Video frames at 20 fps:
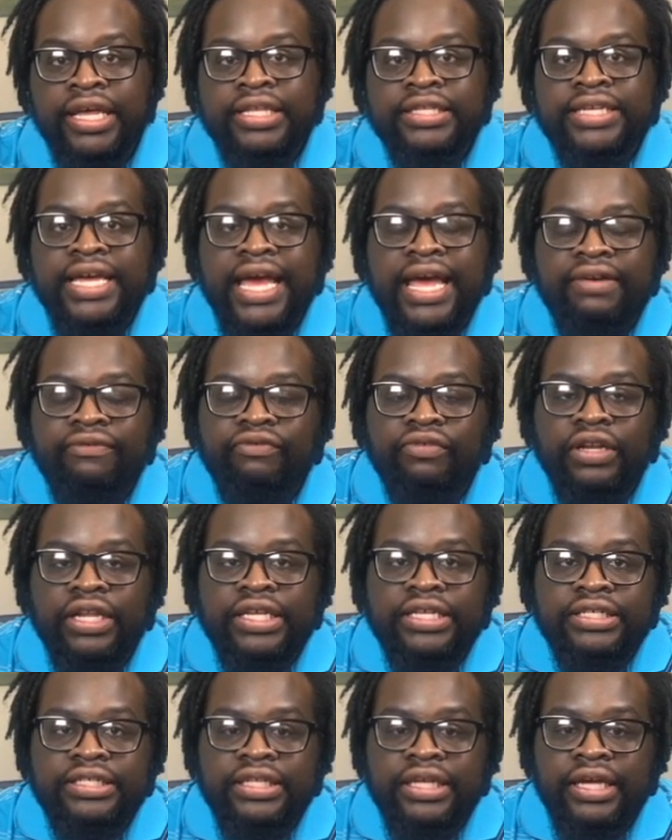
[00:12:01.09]
to have
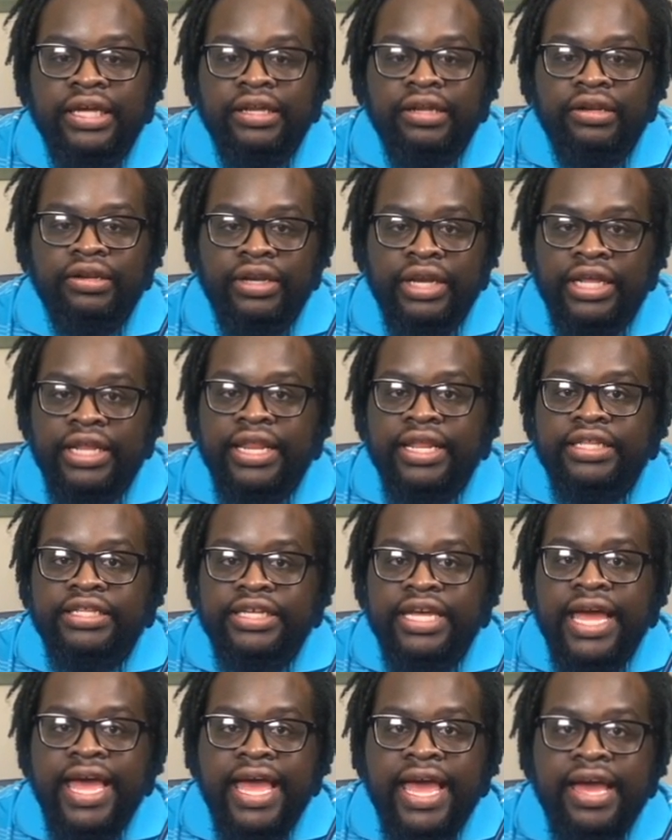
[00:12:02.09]
listed, that
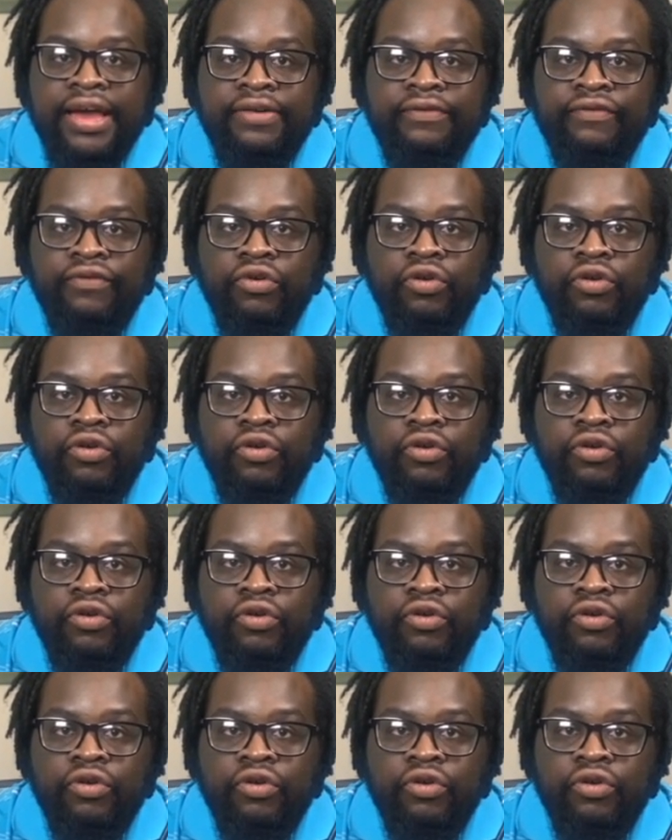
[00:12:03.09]
to have